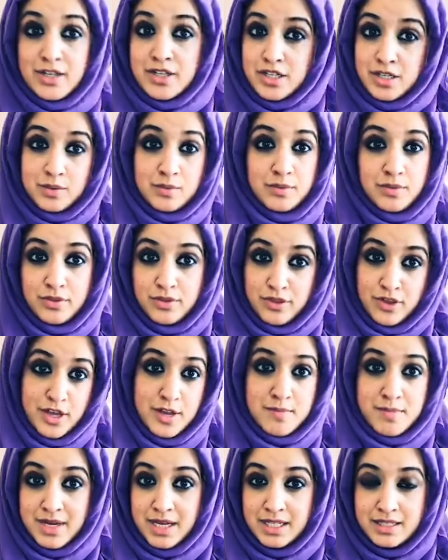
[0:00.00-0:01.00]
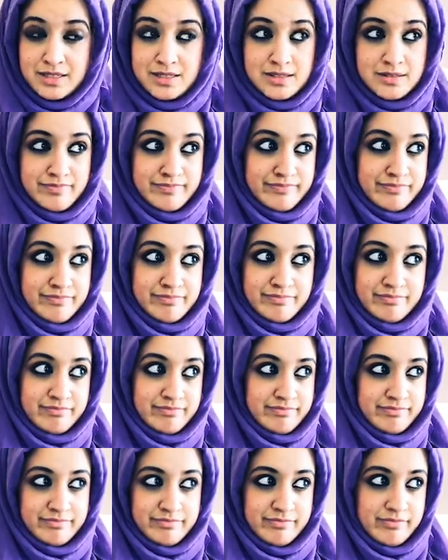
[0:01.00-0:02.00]
do 30 minutes
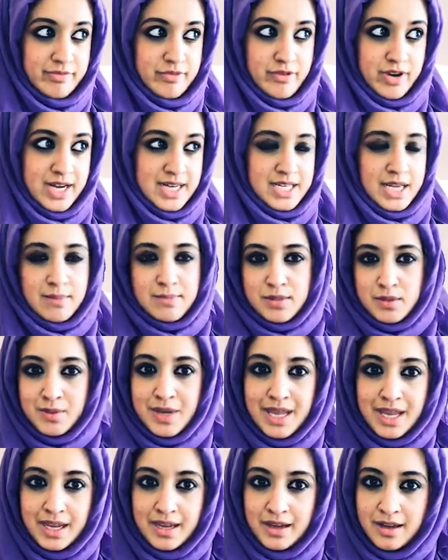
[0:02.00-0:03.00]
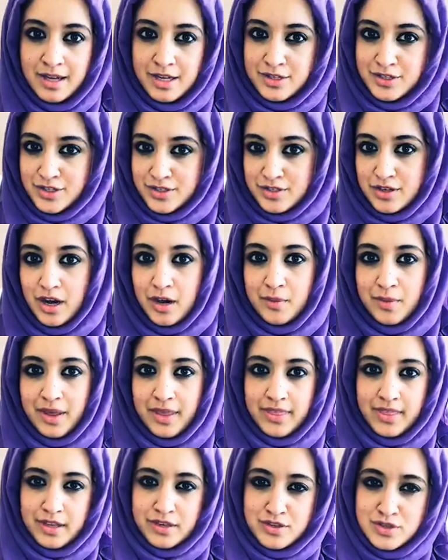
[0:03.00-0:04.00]
3 times a week to start
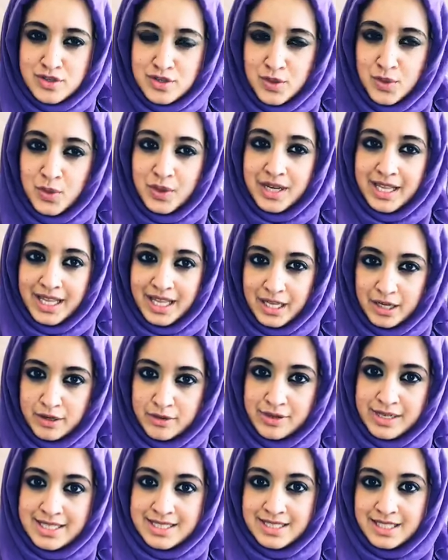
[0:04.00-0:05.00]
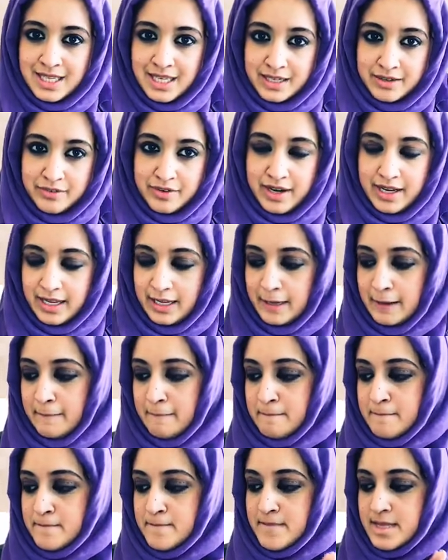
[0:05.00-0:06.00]
with and slowly increase it, right?
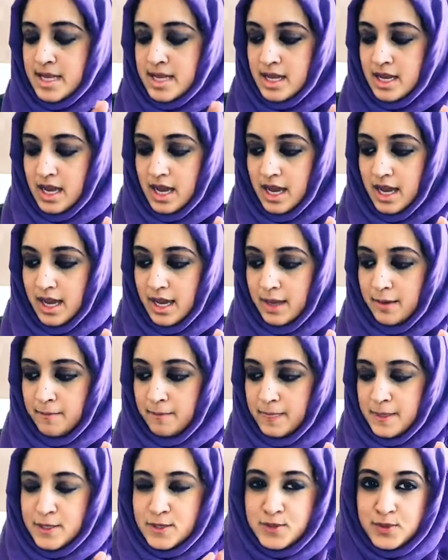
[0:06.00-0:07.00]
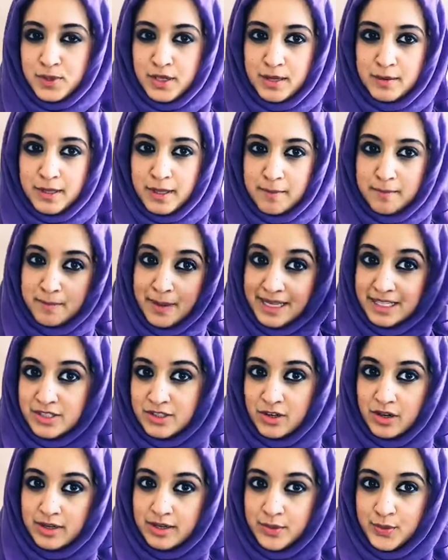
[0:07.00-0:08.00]
So your
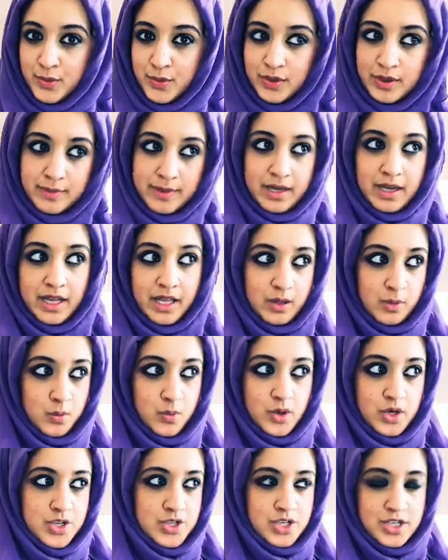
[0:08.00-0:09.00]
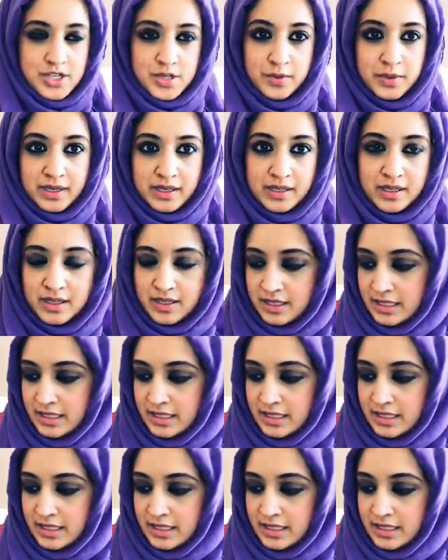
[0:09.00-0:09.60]
mind's not going to be like, what's she doing?